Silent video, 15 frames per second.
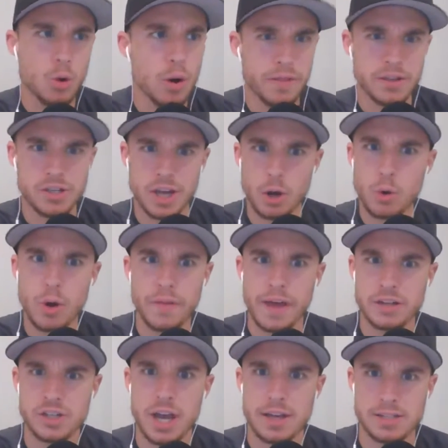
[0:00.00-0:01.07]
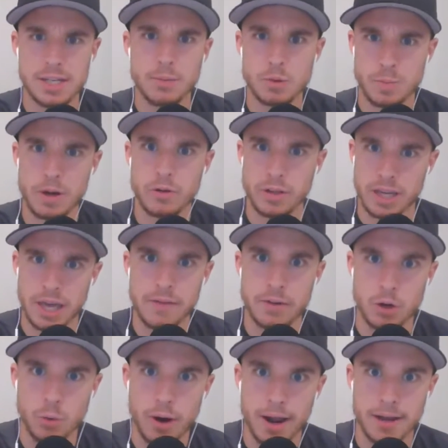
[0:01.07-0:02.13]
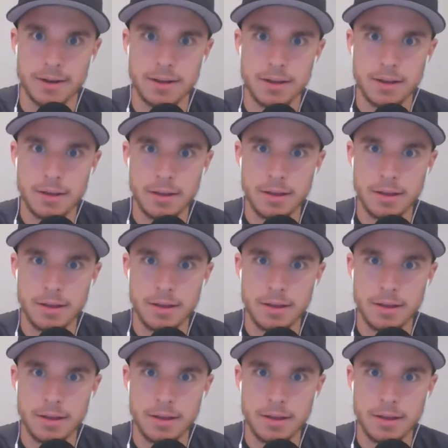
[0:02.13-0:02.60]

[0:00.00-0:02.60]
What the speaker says: Who on that Jazz team was better than Kevin Durant?